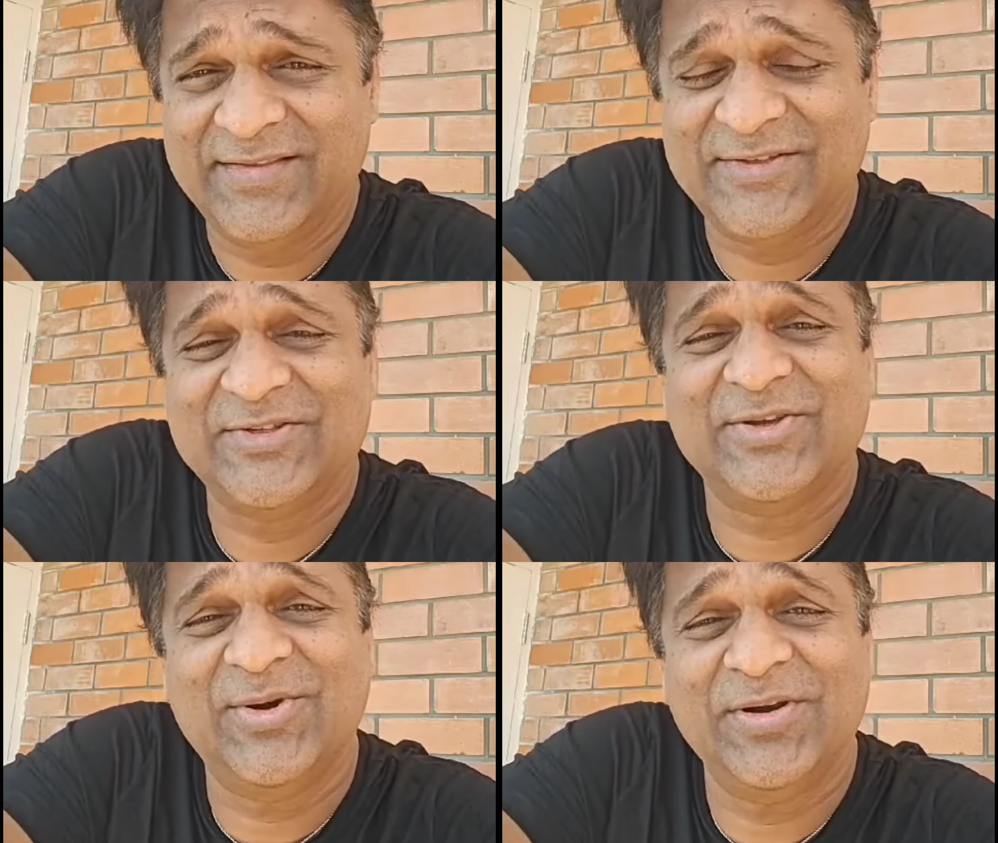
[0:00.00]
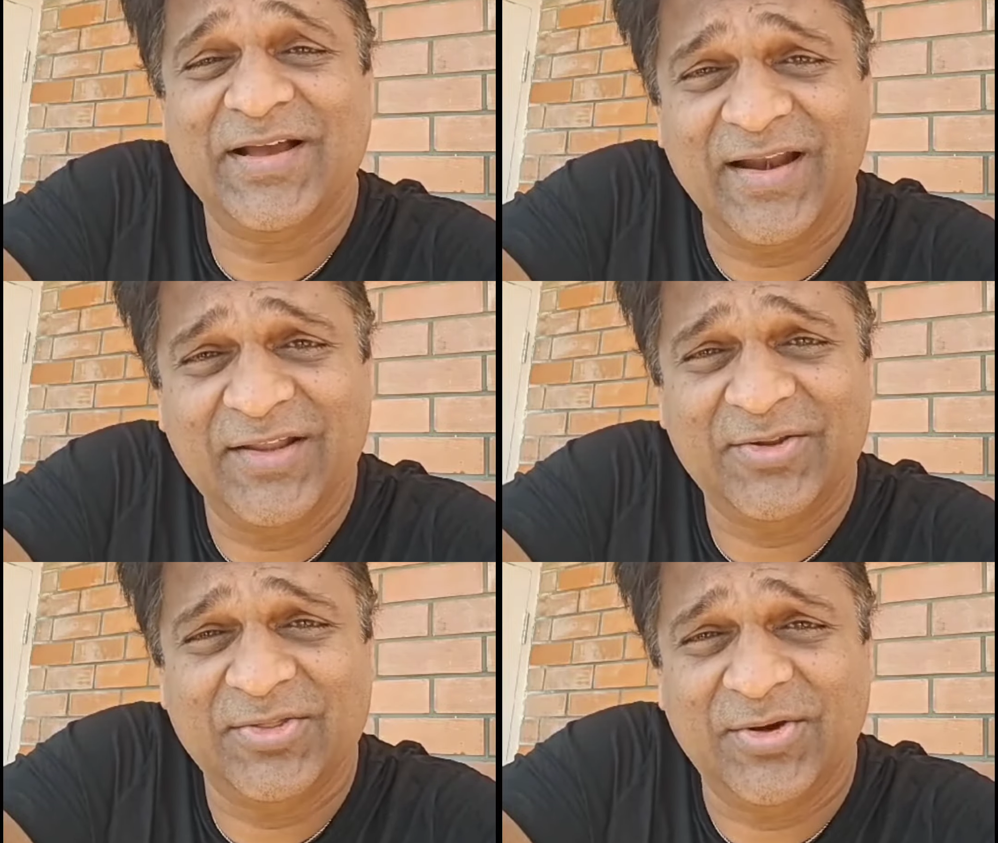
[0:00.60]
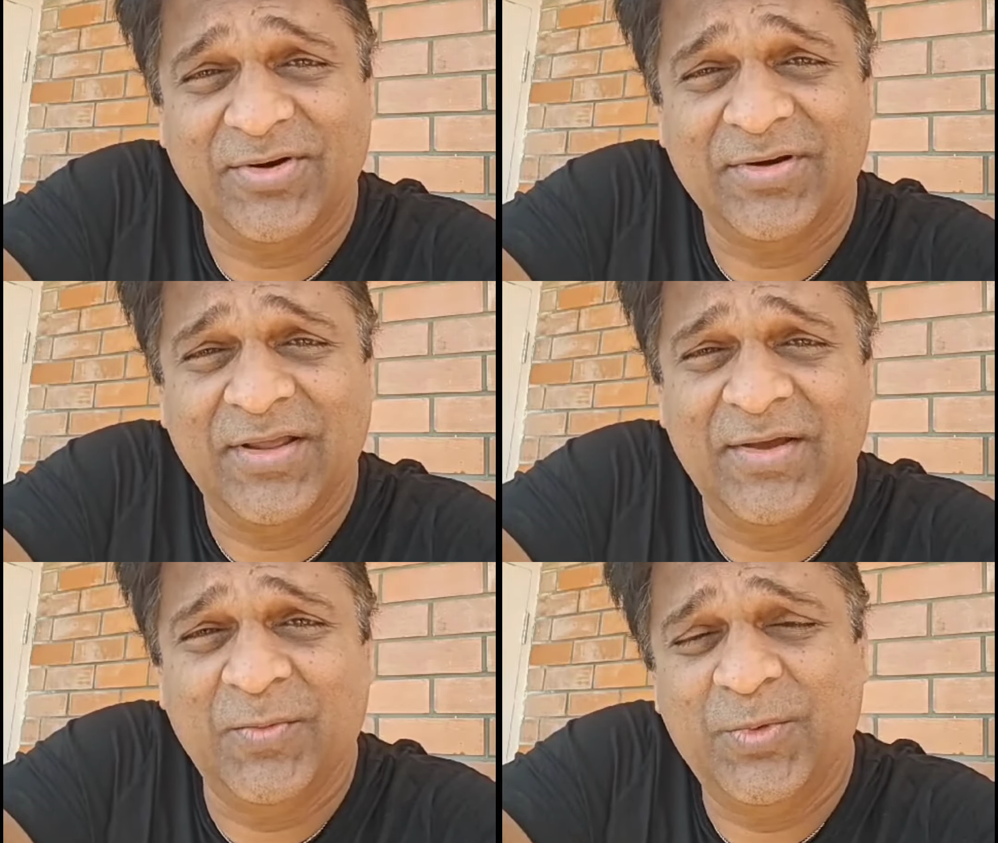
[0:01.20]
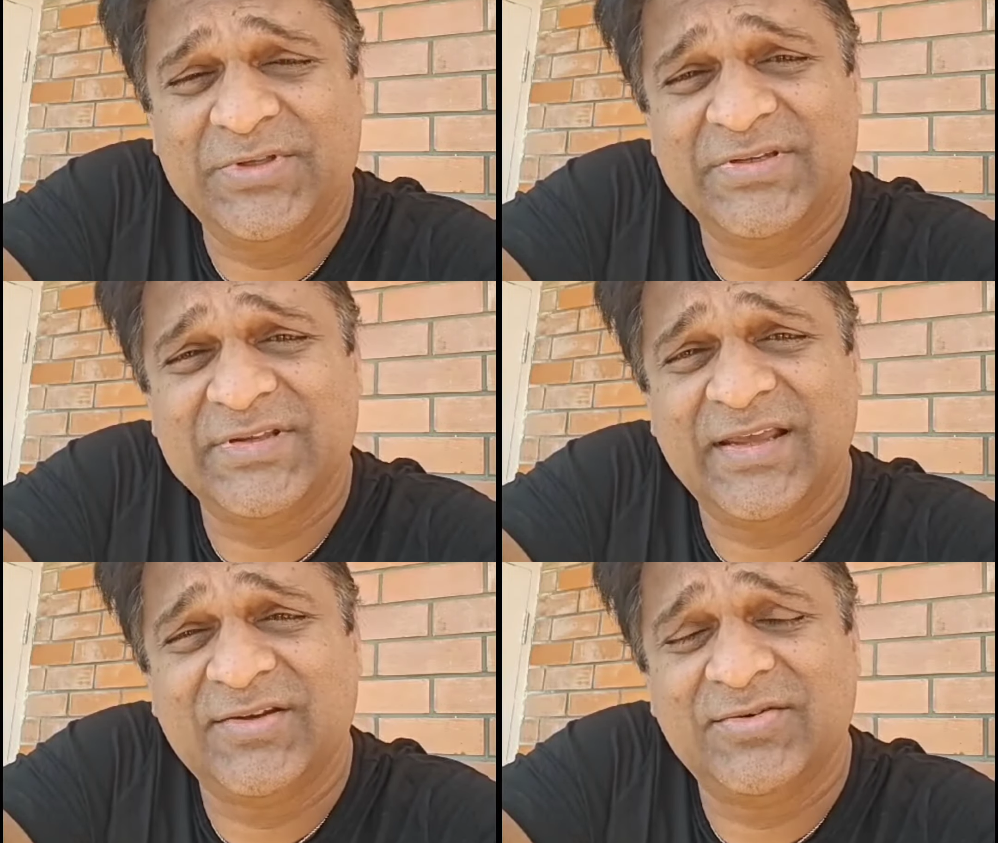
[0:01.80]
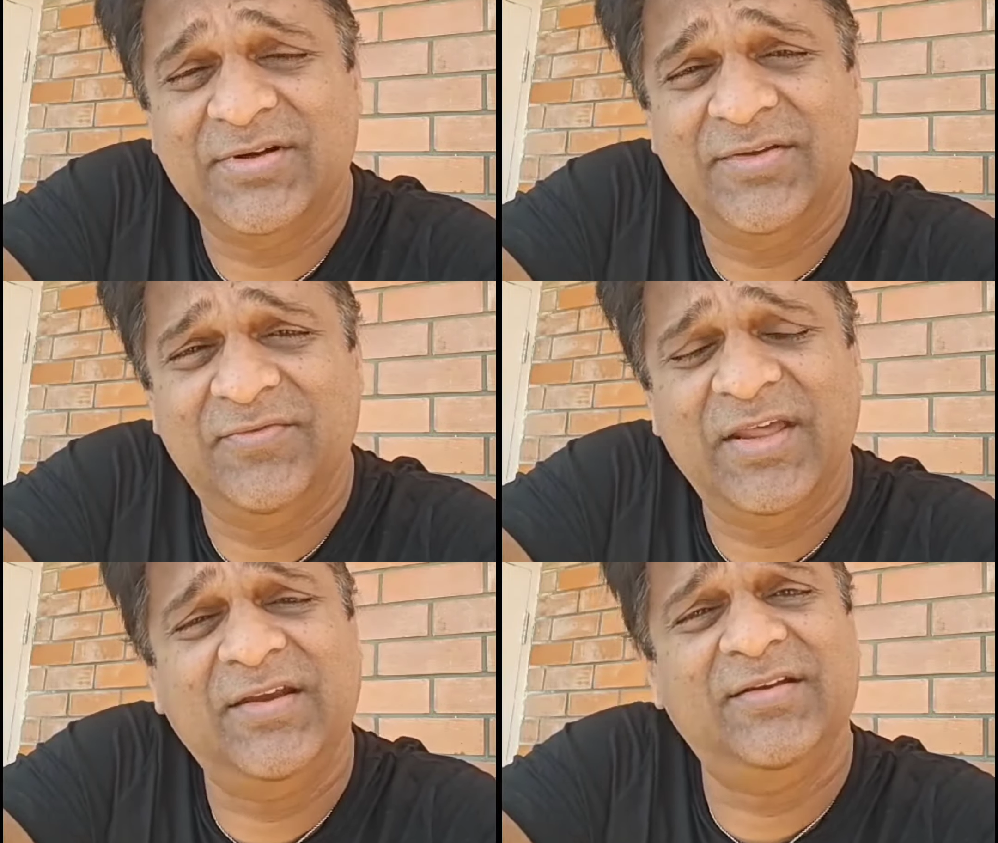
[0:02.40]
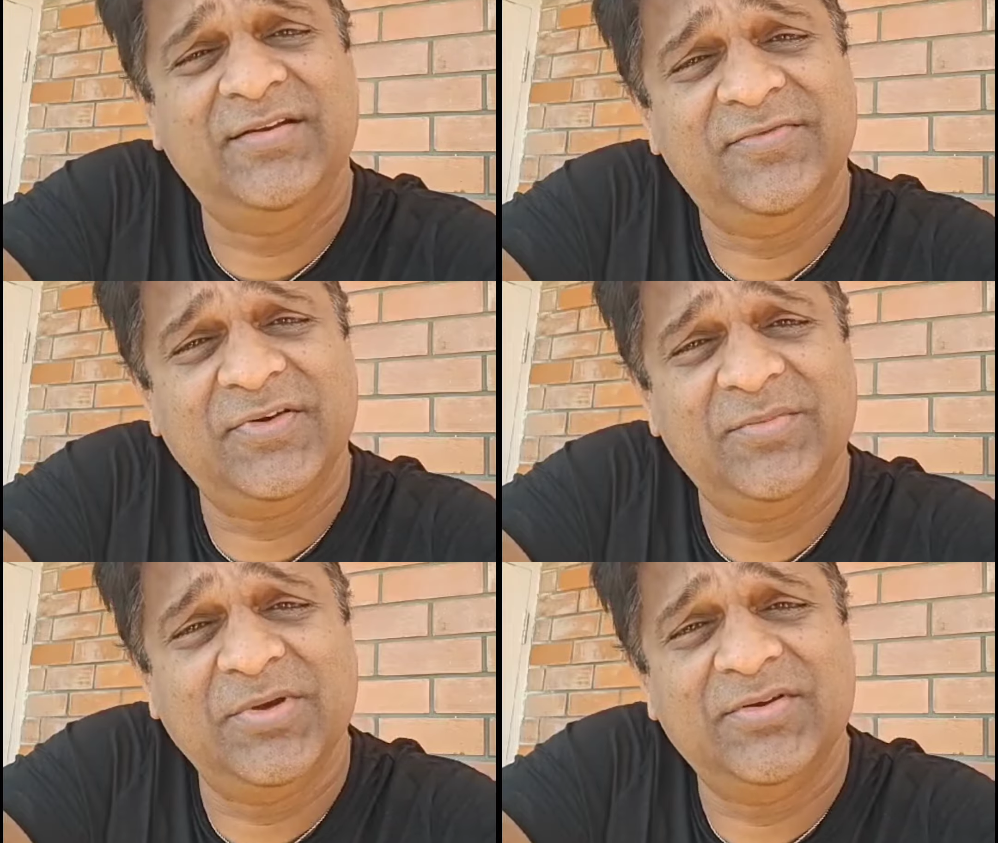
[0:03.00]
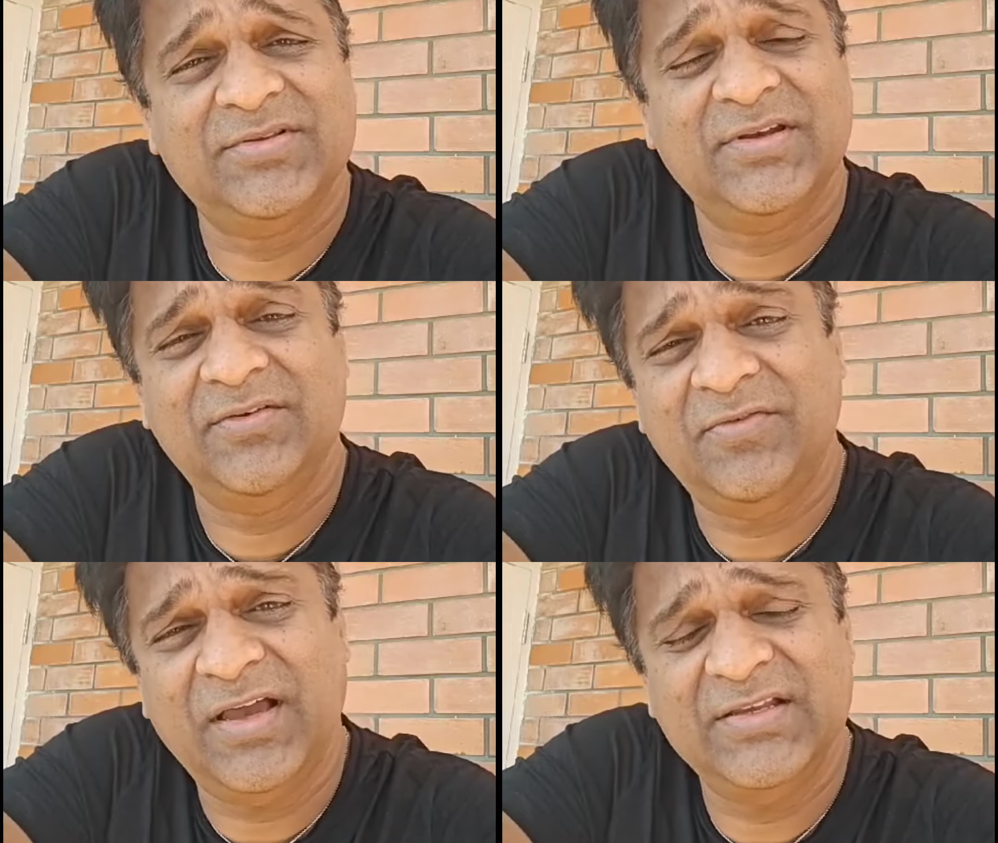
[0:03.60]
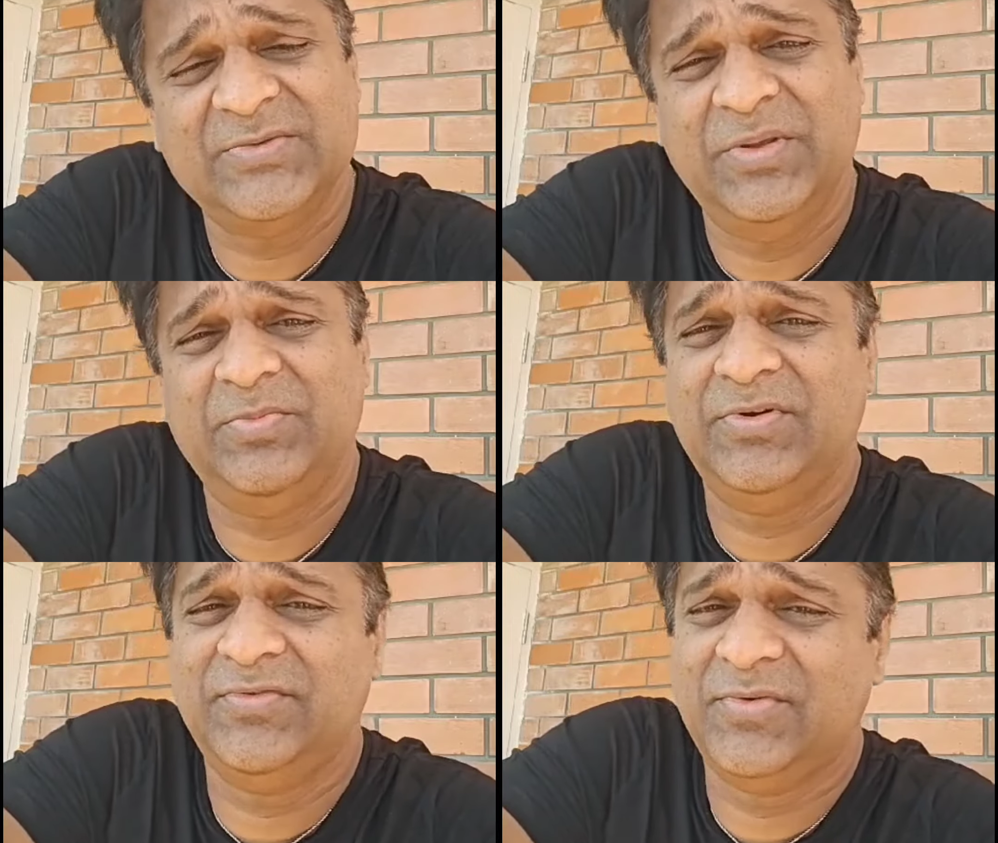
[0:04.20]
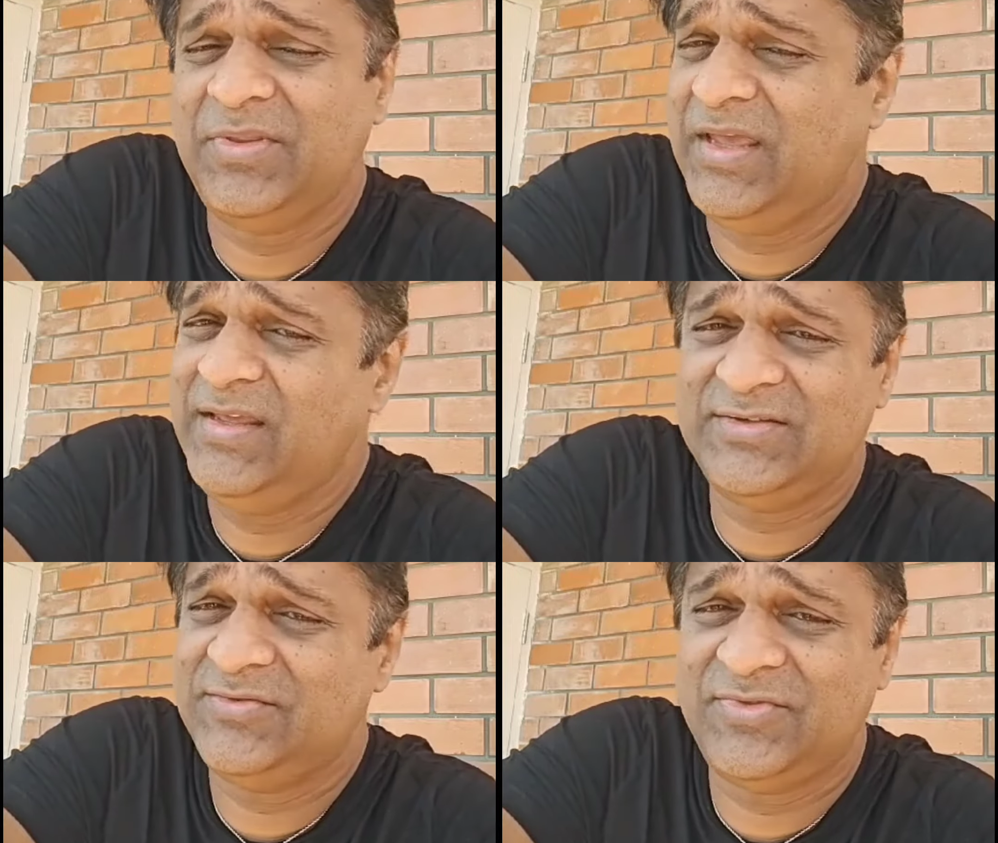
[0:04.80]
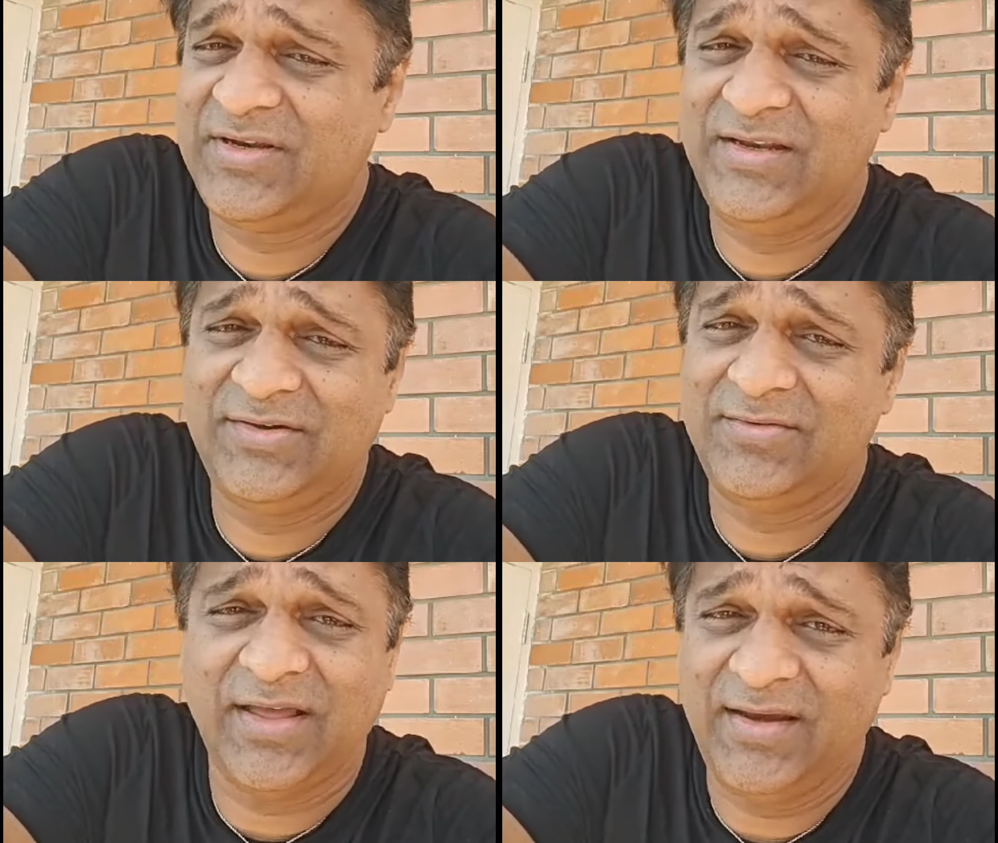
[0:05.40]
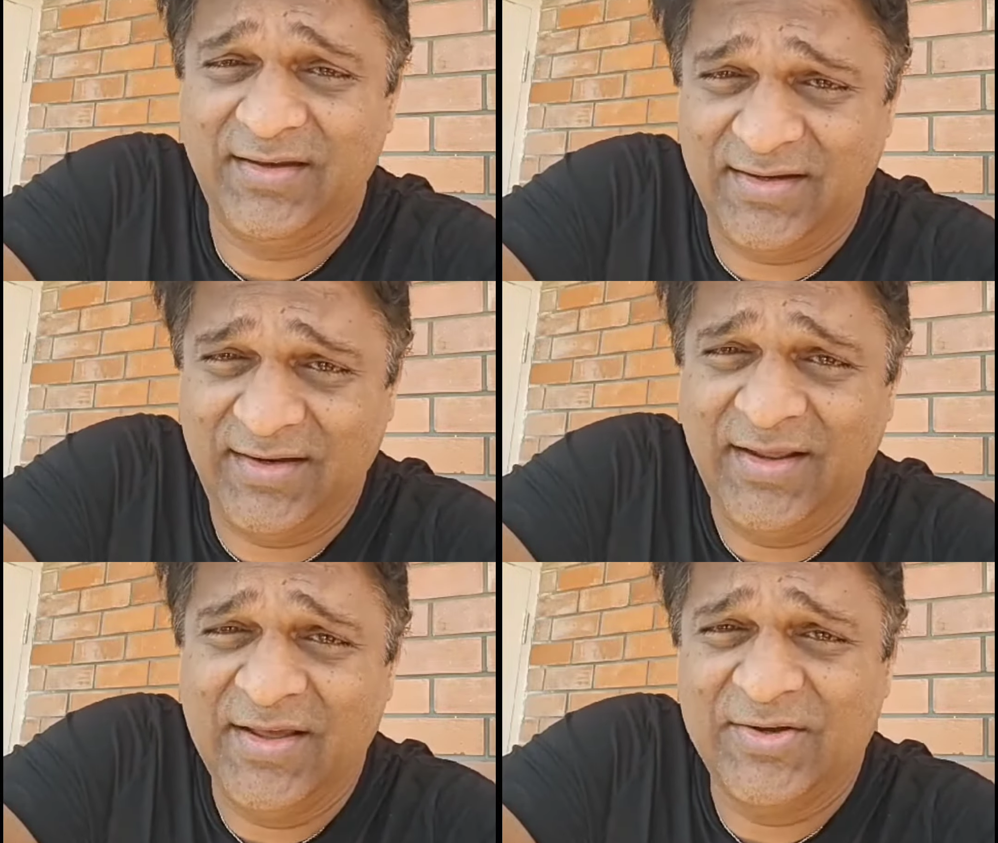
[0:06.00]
This is called Colorothon, which is actually very different because it invites people from the age of 3 to 90